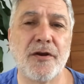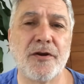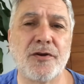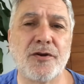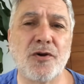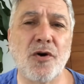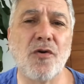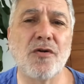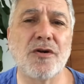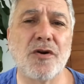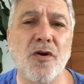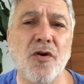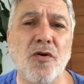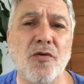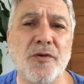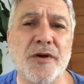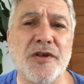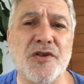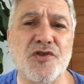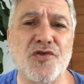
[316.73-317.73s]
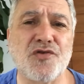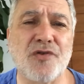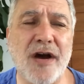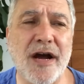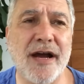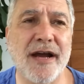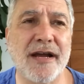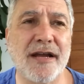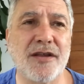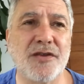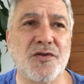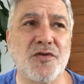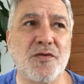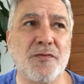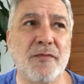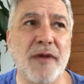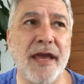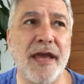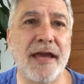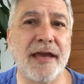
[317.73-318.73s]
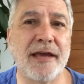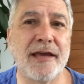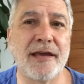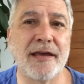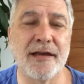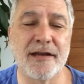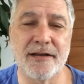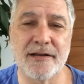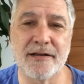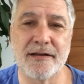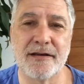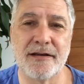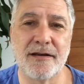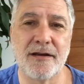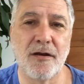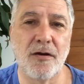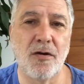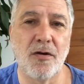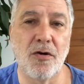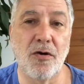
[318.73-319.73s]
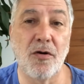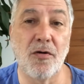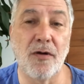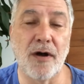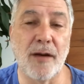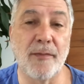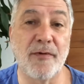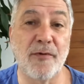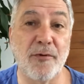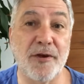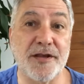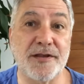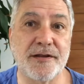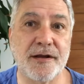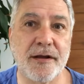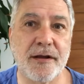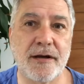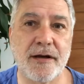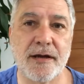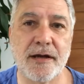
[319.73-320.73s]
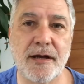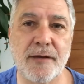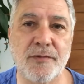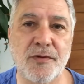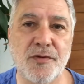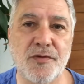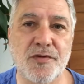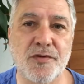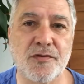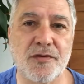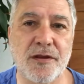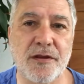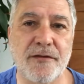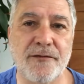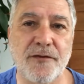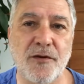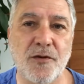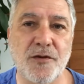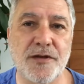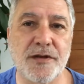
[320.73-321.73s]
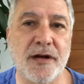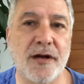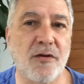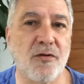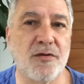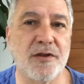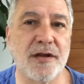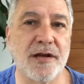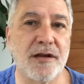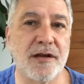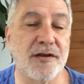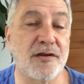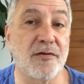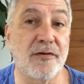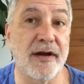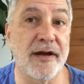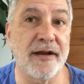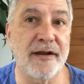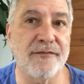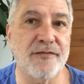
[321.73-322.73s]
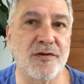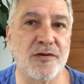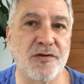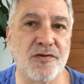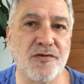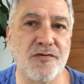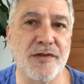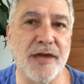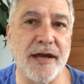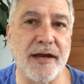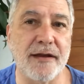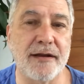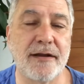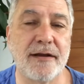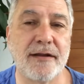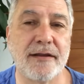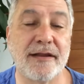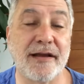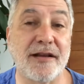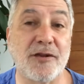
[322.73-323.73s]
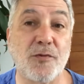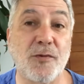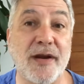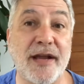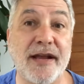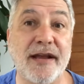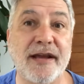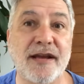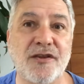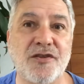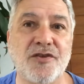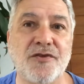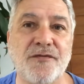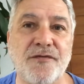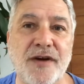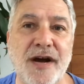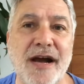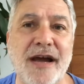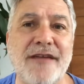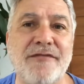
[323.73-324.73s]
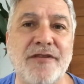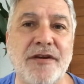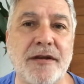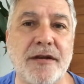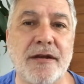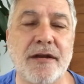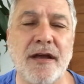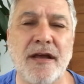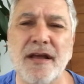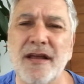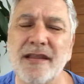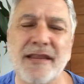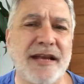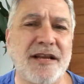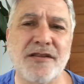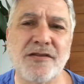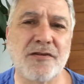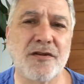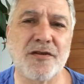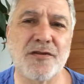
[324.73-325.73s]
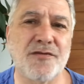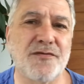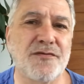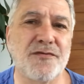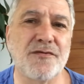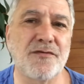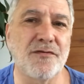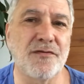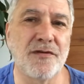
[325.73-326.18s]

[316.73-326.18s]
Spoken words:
Don't always try to make it, oh, I'm a Western guy, I'm used to these 4-star hotels, so I have to do that. That's what I can survive in. That's not true.